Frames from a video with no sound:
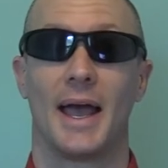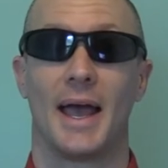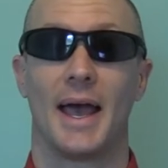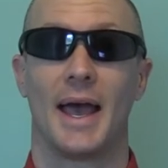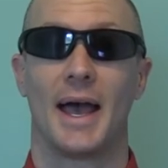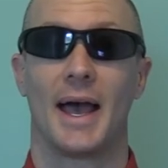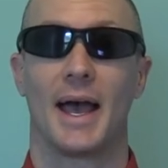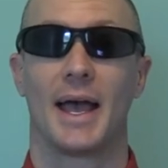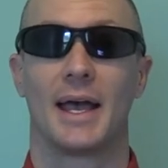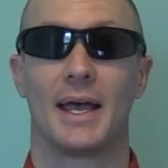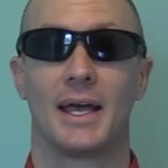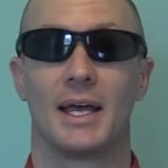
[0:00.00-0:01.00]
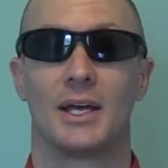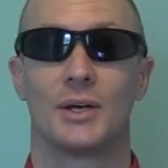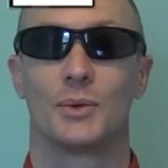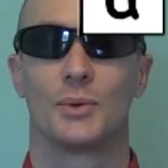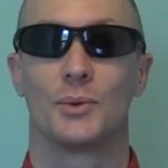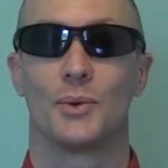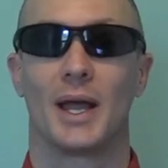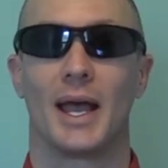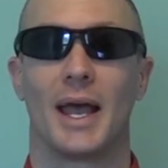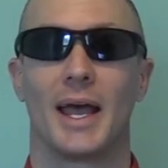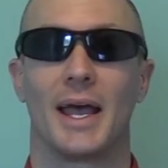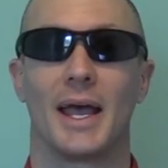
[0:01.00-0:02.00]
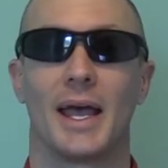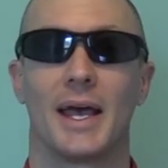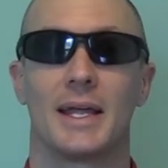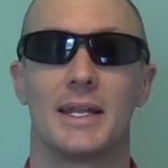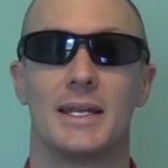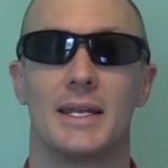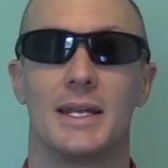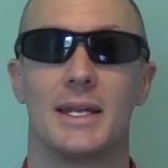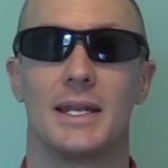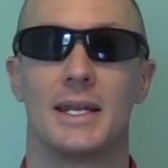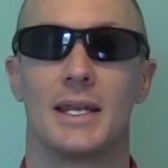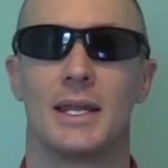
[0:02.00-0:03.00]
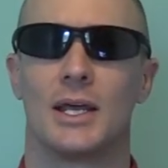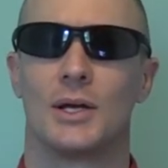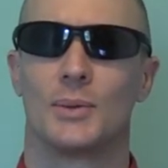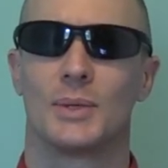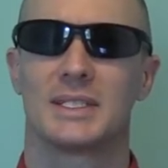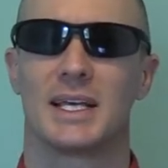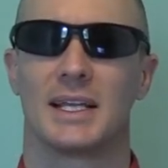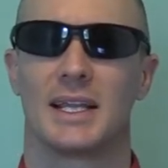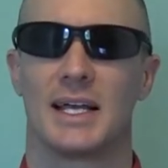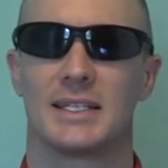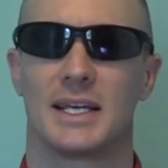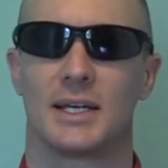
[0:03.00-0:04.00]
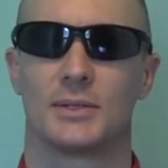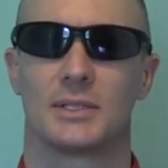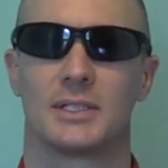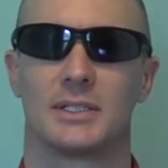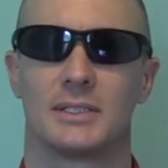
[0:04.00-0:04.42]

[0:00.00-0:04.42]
Ah, ran. What's that last sound?